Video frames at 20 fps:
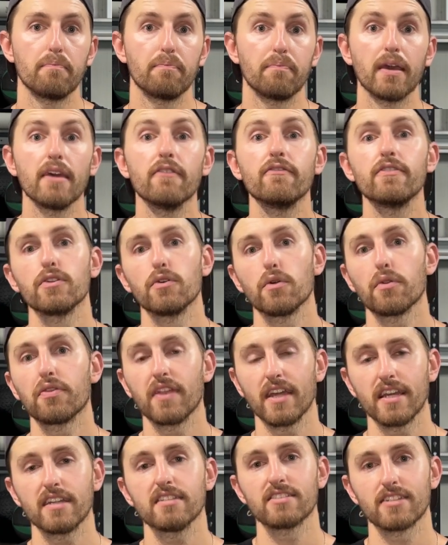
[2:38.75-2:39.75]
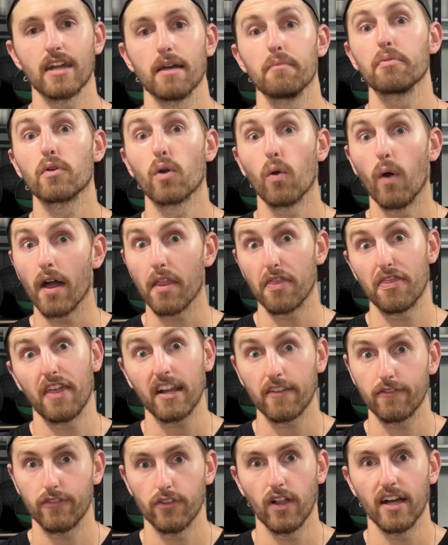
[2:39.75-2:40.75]
pivotal things that I'm quite
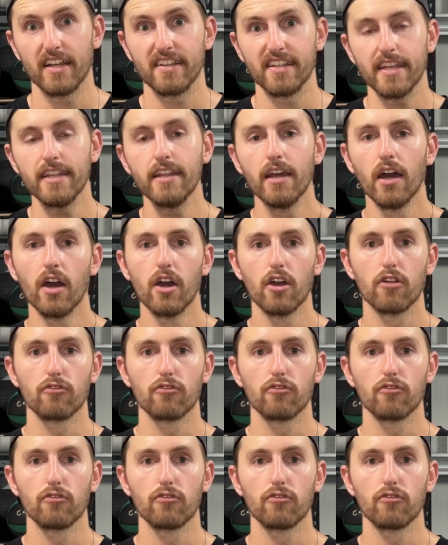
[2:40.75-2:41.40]
thankful I did,